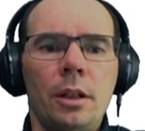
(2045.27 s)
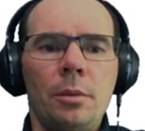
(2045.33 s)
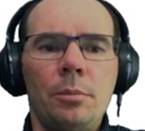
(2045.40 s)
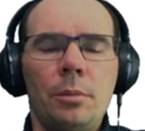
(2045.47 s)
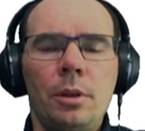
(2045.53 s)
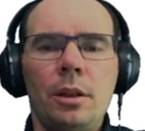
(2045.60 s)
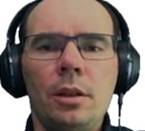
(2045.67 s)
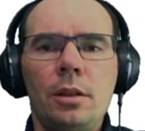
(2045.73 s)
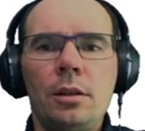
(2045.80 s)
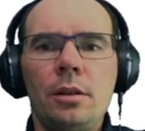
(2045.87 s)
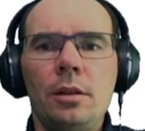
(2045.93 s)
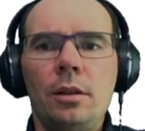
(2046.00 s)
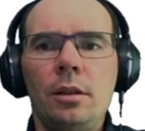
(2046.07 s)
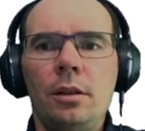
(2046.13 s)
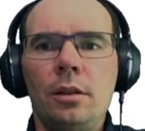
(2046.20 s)
is
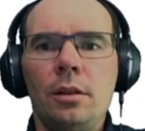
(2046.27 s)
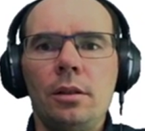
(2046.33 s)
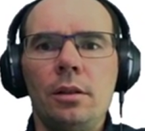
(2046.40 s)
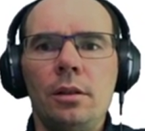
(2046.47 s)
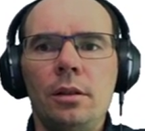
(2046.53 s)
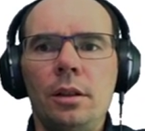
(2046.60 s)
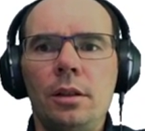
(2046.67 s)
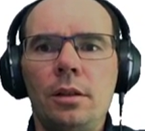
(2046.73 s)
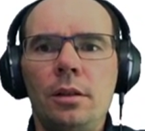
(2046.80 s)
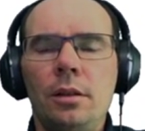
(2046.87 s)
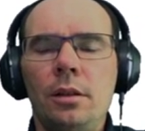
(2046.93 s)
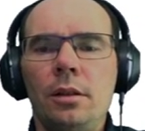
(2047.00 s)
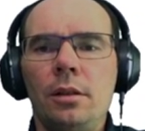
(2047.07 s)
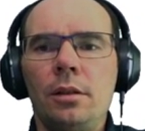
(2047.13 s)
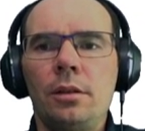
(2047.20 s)

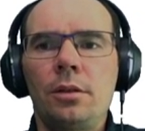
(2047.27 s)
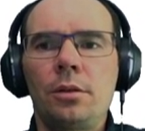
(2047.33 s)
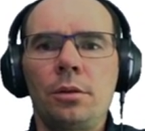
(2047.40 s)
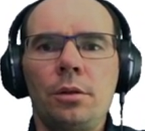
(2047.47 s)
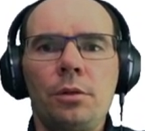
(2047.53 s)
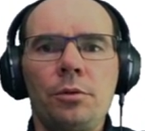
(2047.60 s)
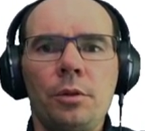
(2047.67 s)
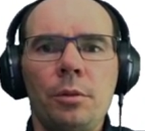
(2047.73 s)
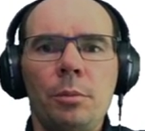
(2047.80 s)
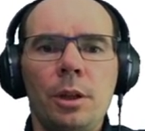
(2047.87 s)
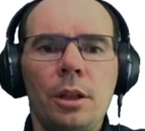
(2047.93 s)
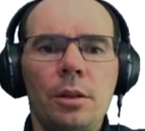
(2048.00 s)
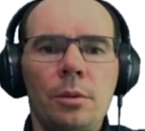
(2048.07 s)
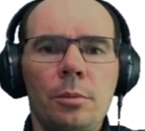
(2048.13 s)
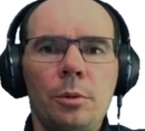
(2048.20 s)
the search for the
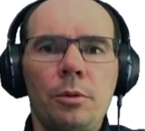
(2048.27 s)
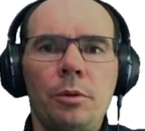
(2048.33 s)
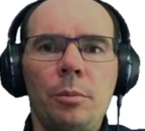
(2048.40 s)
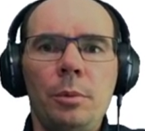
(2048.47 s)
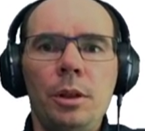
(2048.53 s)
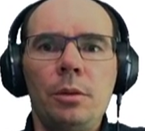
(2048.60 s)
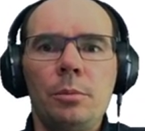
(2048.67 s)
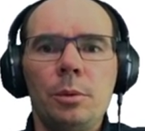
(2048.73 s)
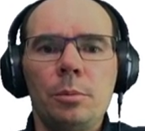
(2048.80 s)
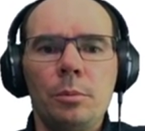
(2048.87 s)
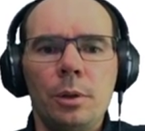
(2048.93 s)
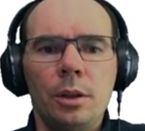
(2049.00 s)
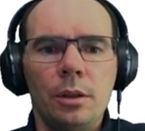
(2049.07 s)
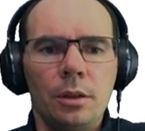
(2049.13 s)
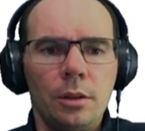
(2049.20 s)
maximum of a minimum in
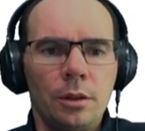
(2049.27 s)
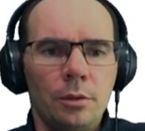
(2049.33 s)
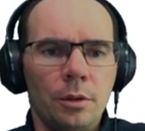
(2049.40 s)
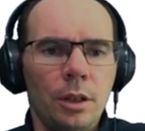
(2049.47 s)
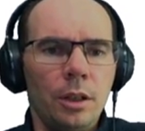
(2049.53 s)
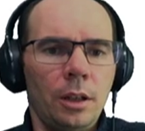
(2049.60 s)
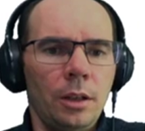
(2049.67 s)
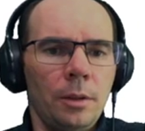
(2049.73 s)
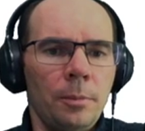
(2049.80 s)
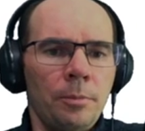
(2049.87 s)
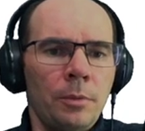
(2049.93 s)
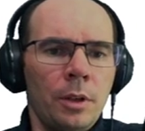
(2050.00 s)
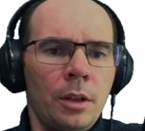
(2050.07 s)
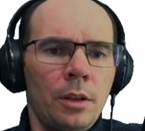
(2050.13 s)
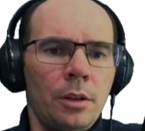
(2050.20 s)
an array.
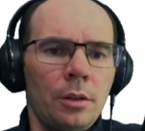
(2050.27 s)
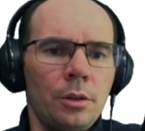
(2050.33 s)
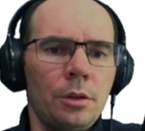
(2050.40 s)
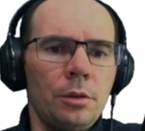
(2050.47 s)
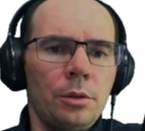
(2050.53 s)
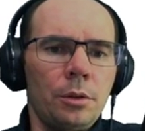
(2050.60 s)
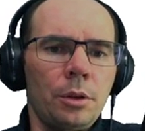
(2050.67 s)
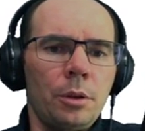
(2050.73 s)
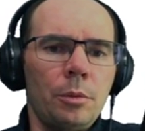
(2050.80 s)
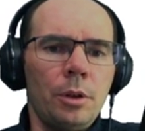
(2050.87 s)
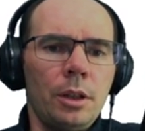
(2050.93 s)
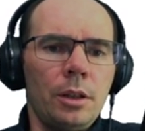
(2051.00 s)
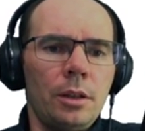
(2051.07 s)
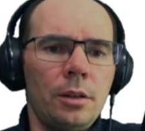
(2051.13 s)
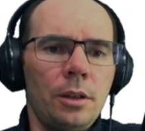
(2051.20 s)
There's also a
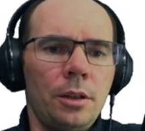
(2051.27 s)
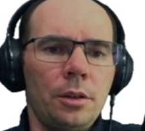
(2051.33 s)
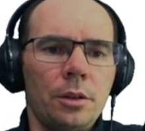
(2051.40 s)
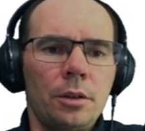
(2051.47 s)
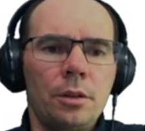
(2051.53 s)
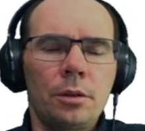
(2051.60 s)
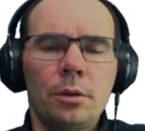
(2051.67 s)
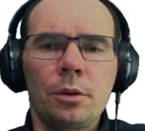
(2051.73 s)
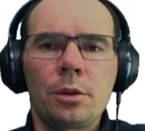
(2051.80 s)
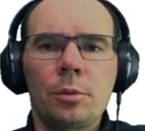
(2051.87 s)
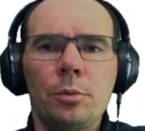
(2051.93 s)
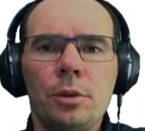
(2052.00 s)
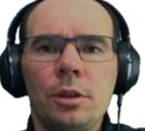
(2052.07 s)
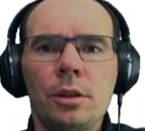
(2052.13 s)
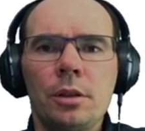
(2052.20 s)
quasi-linear search,
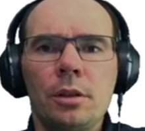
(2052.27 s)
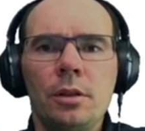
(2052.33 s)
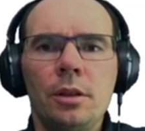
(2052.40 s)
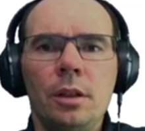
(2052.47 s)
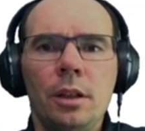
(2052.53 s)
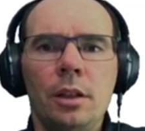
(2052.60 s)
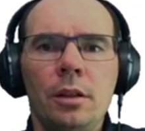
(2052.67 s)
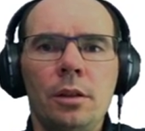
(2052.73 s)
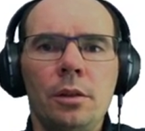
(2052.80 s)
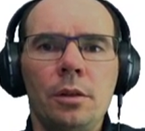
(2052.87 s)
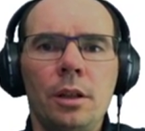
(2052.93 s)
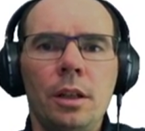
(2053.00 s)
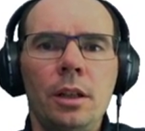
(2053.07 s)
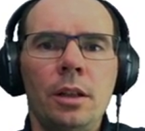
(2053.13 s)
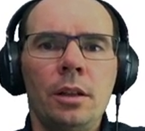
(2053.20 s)
which is the n log
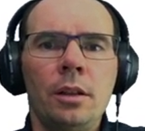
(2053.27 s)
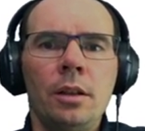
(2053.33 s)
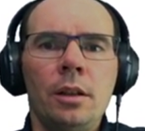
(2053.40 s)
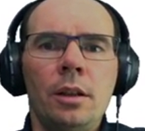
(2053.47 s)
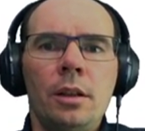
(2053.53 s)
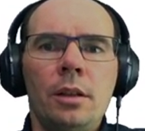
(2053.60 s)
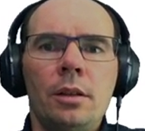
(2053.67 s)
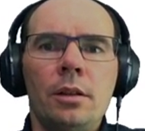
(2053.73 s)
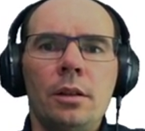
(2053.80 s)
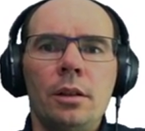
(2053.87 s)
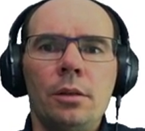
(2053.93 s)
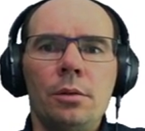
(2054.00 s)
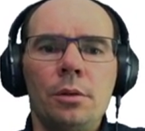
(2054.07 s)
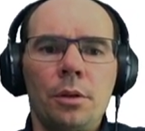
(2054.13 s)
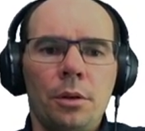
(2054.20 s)
n
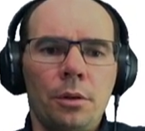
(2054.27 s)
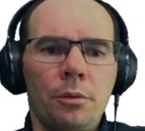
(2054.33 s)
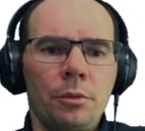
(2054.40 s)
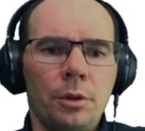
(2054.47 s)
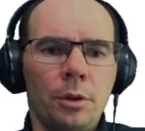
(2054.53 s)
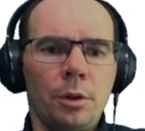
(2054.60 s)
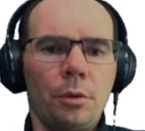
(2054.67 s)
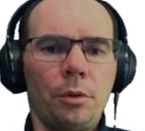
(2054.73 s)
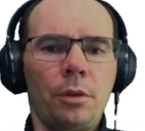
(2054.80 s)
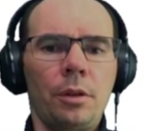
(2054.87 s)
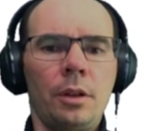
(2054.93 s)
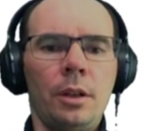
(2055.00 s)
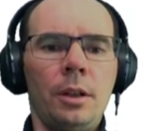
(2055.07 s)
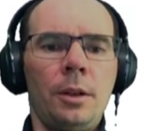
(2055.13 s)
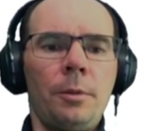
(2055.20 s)
order of growth.
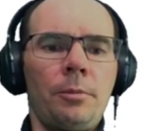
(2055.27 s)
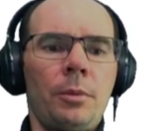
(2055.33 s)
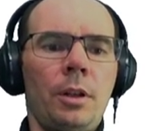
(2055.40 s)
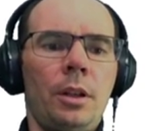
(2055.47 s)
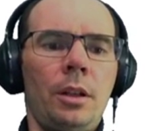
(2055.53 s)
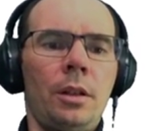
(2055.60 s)
And